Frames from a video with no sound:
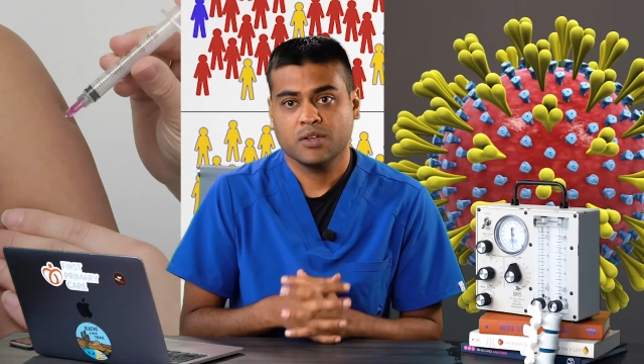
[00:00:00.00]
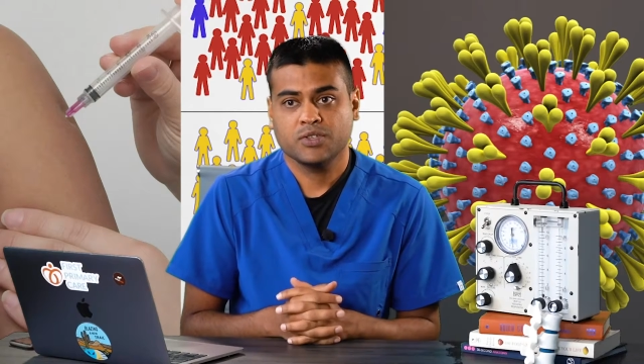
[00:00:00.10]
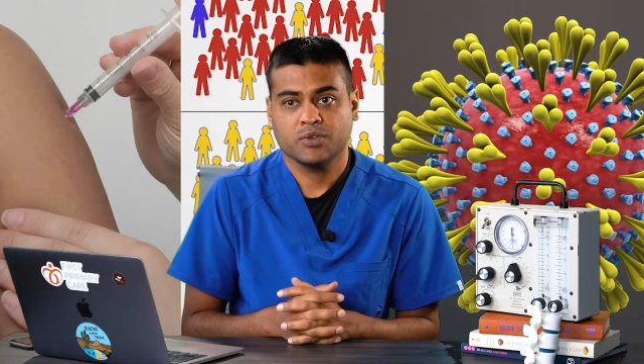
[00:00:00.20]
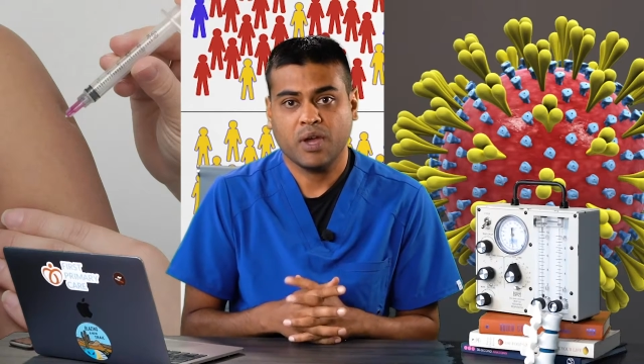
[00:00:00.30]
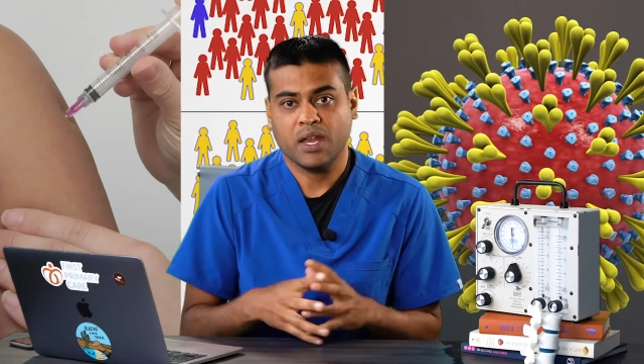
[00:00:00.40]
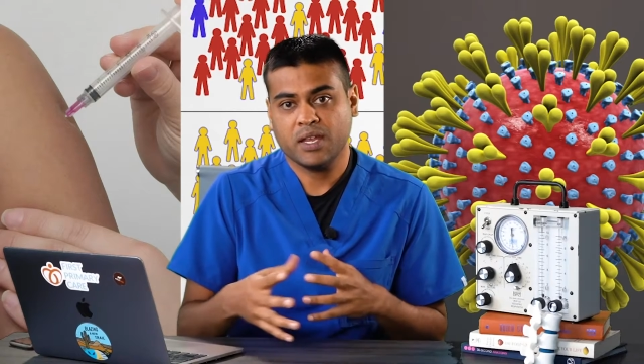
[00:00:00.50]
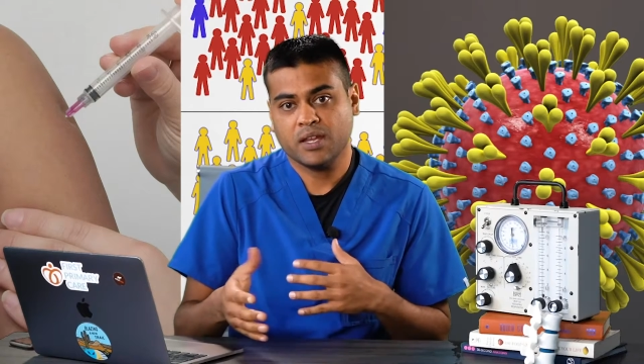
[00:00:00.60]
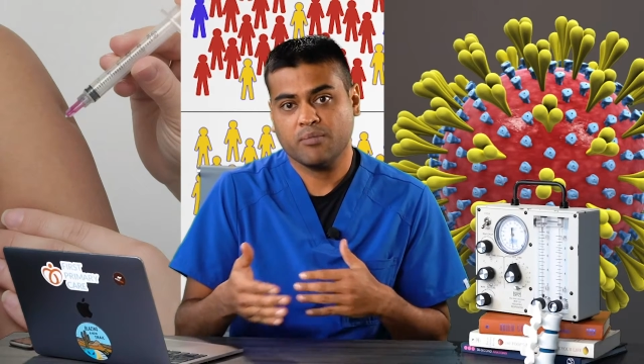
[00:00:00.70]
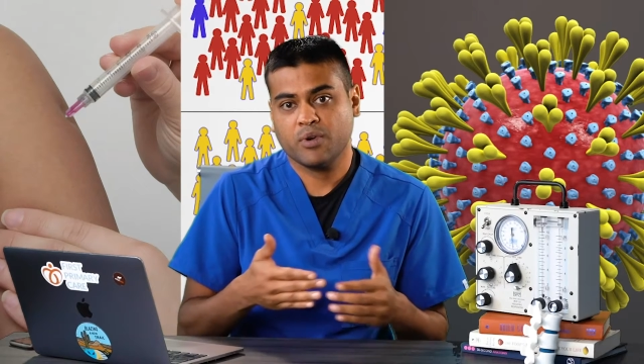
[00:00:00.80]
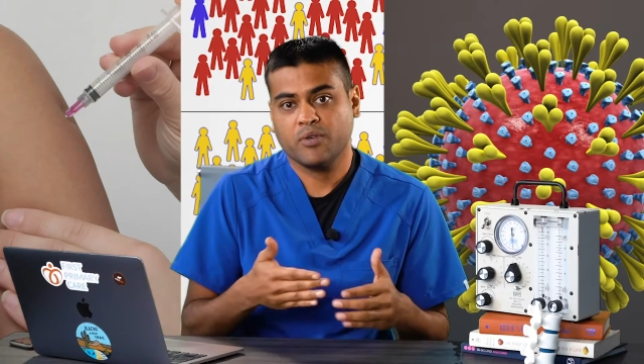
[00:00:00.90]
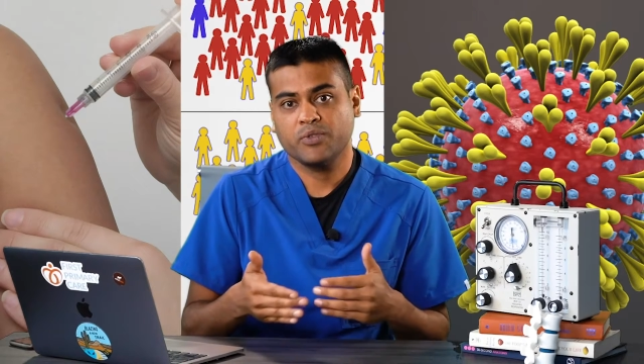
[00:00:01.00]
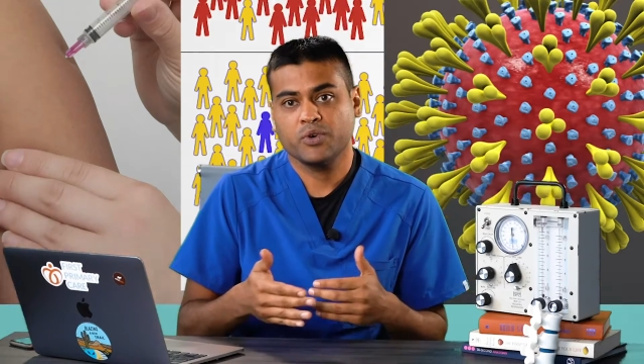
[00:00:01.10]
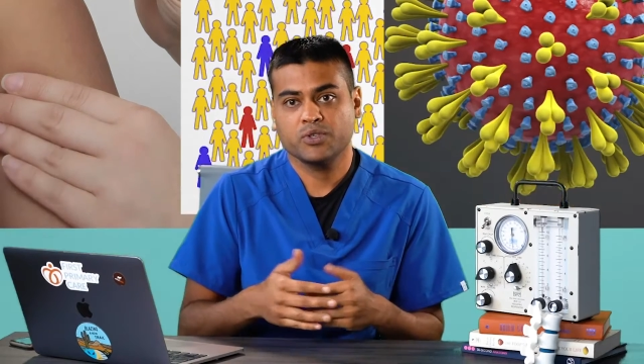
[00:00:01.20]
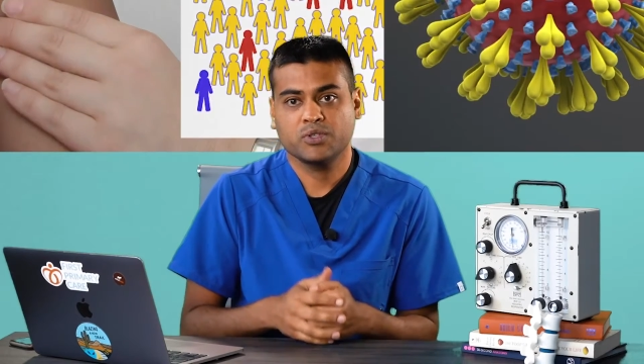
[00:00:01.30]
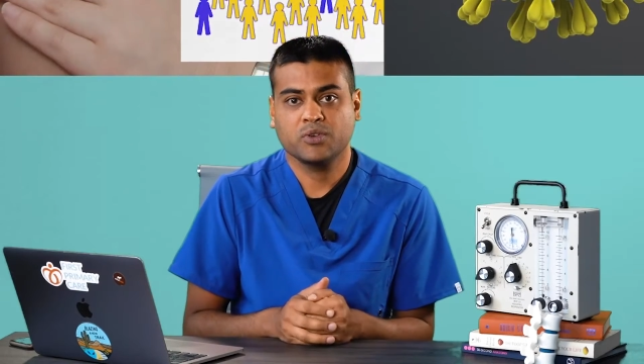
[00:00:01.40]
So any number of
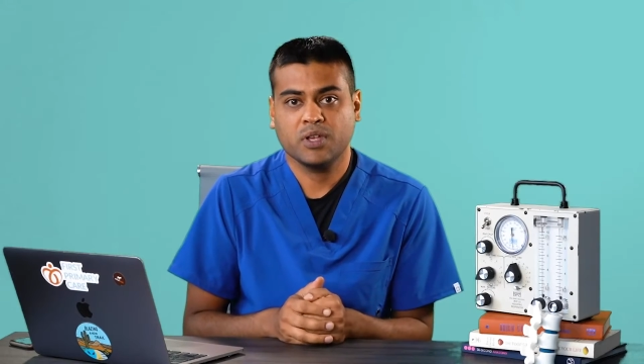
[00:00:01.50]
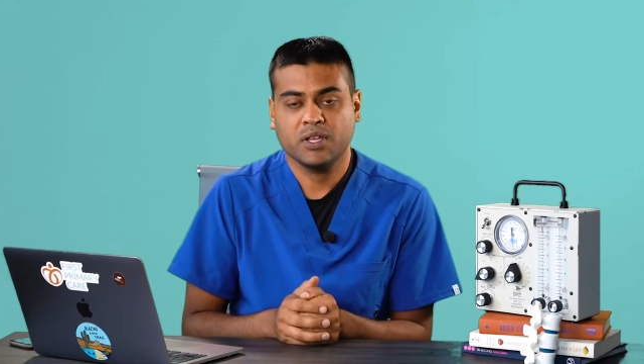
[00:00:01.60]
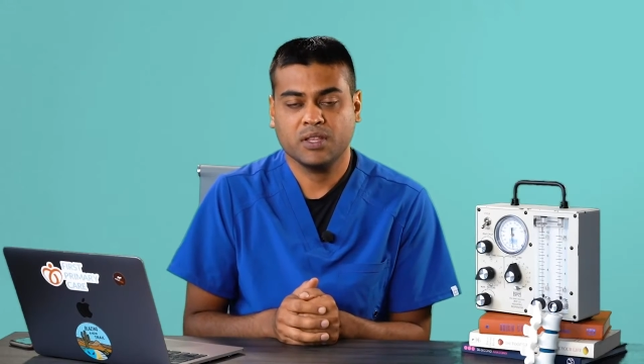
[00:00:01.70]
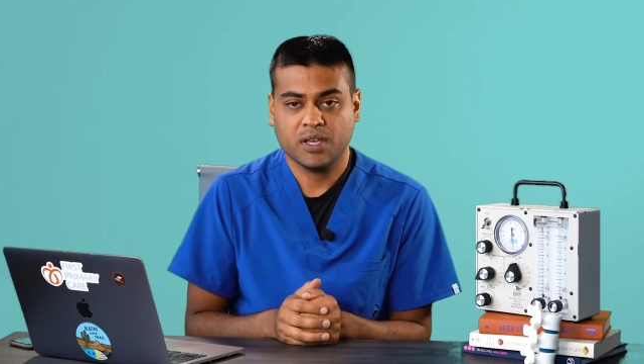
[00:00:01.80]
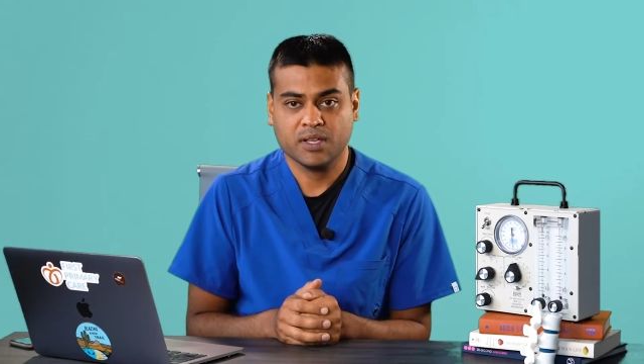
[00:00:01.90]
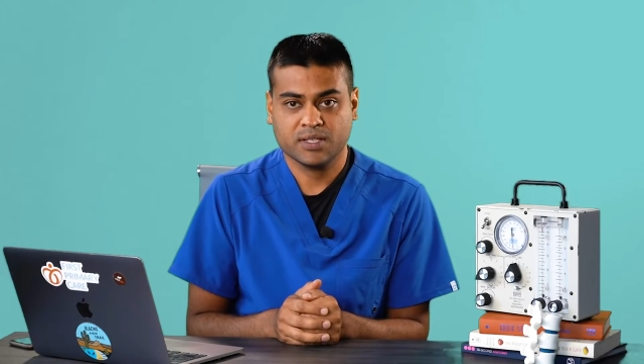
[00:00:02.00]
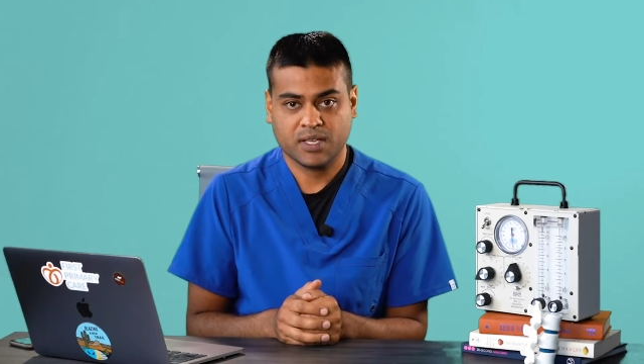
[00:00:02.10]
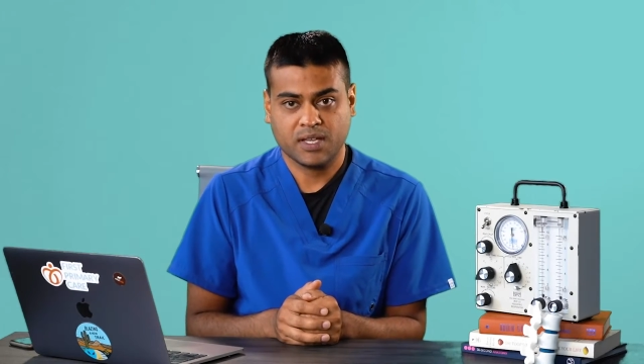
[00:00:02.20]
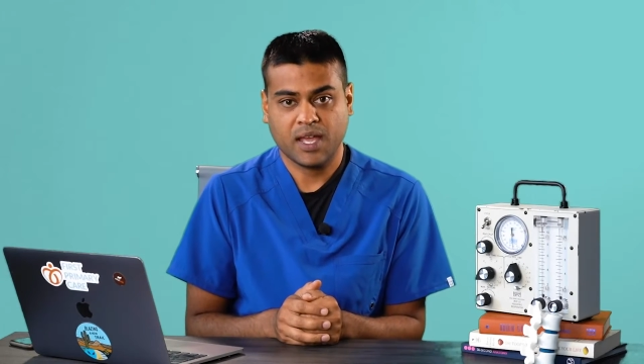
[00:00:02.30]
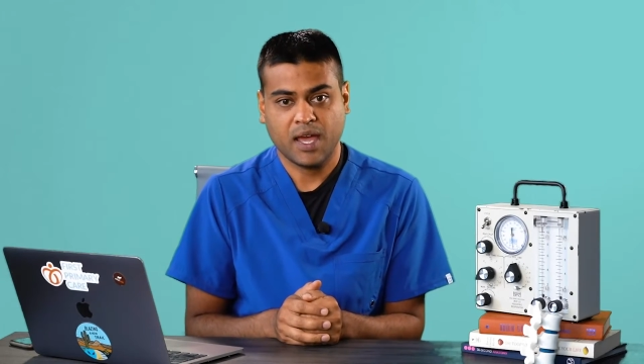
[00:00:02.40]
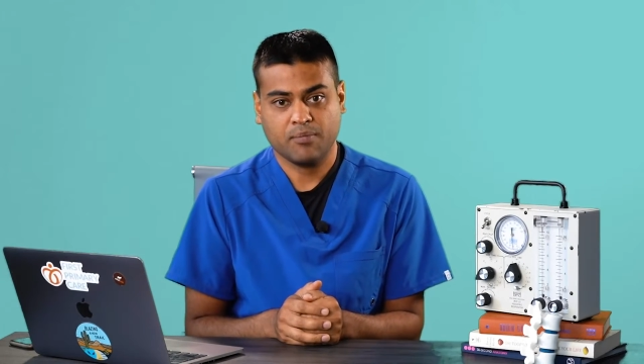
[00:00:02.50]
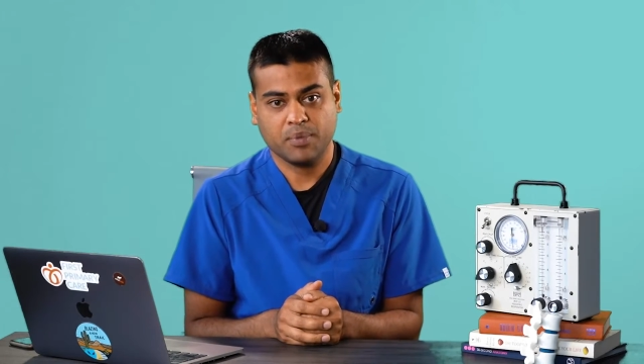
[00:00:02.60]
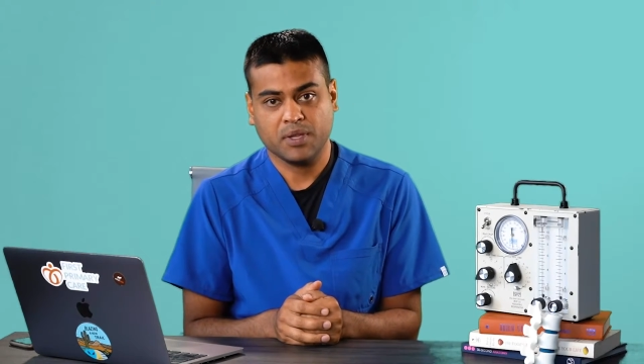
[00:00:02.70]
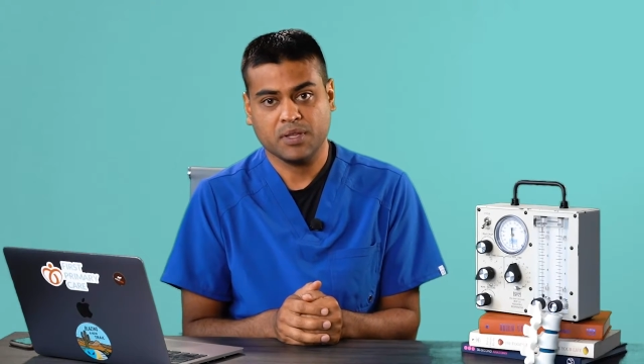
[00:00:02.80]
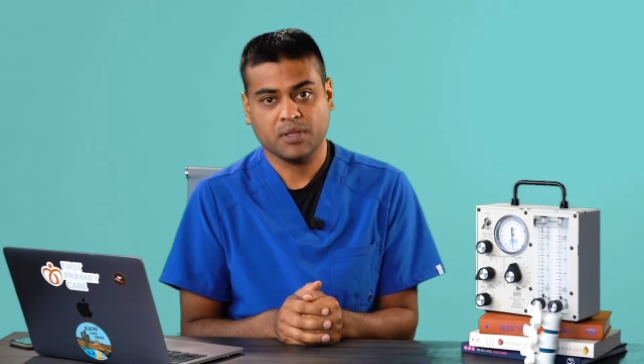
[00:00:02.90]
those three things can
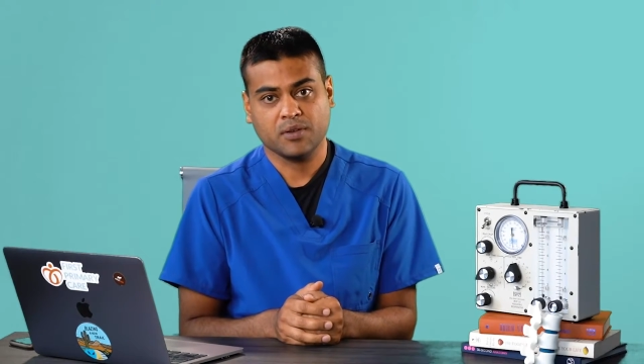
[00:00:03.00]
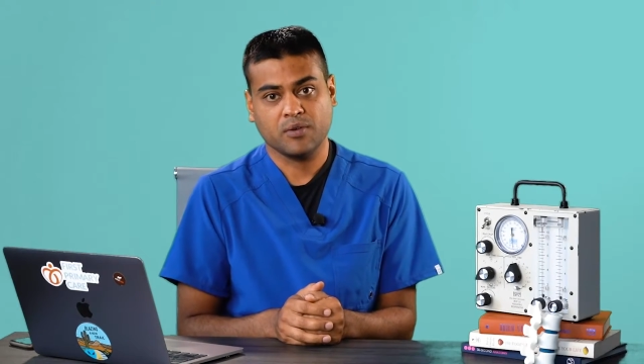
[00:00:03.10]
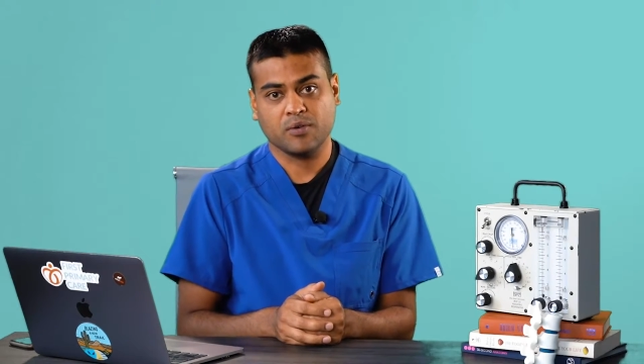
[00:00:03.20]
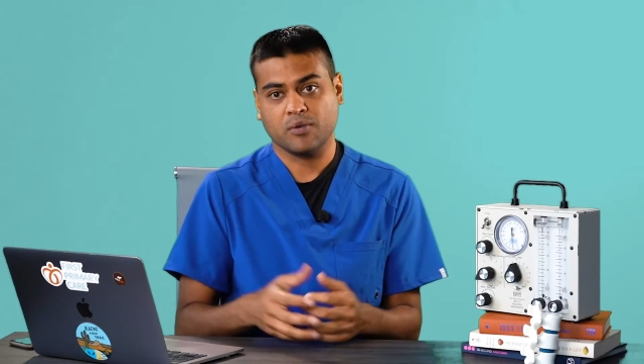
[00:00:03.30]
happen or,